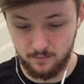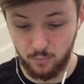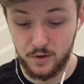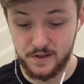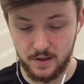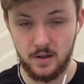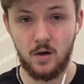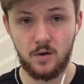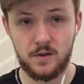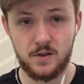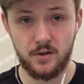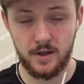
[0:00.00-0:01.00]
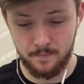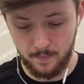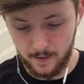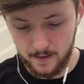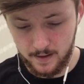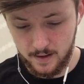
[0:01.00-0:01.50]
Poison and log, sorry.
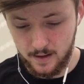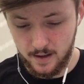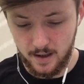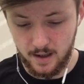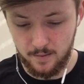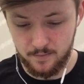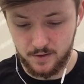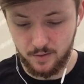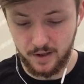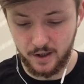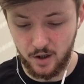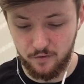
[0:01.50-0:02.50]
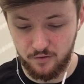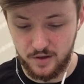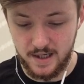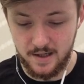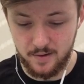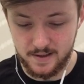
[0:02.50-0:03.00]
So we're going to go for
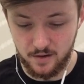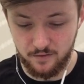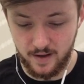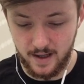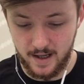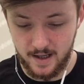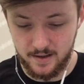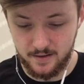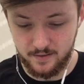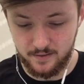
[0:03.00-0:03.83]
an E-Wiz over there.